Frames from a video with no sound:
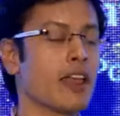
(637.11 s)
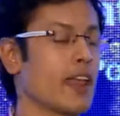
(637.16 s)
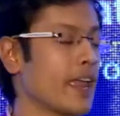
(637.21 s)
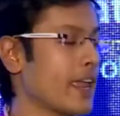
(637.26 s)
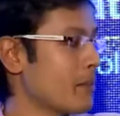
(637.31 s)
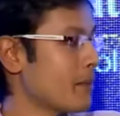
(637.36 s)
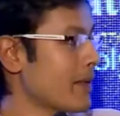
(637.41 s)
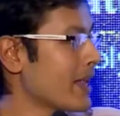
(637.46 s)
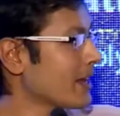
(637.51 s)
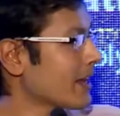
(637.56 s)

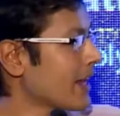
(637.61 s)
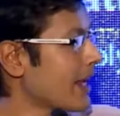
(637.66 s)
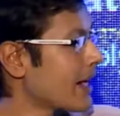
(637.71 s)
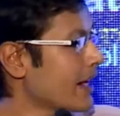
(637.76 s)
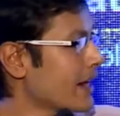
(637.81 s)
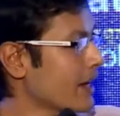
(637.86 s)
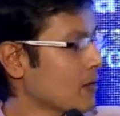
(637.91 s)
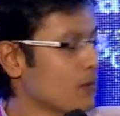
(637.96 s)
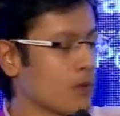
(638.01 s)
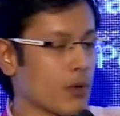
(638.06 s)
in men
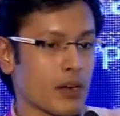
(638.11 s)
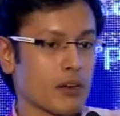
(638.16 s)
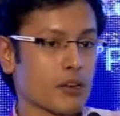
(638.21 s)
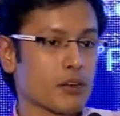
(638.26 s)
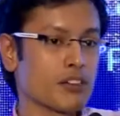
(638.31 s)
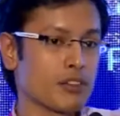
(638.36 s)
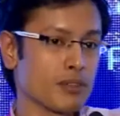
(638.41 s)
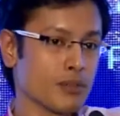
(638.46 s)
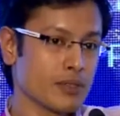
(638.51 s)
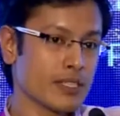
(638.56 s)
carrying one
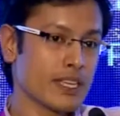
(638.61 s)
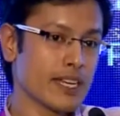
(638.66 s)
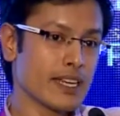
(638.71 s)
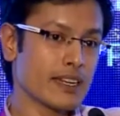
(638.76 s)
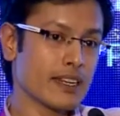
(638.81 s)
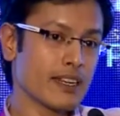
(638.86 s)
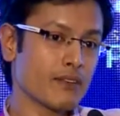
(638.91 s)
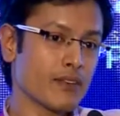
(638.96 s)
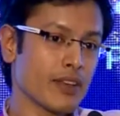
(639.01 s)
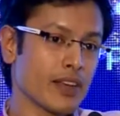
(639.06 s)
or two
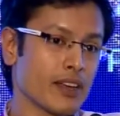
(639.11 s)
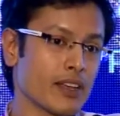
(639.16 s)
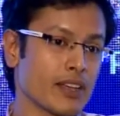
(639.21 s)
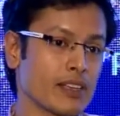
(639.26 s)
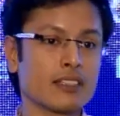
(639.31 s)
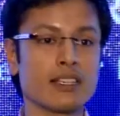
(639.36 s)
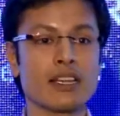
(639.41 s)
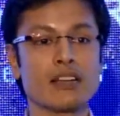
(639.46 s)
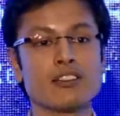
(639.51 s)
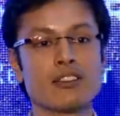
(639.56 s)
genetic
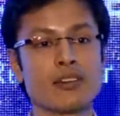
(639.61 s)
variants,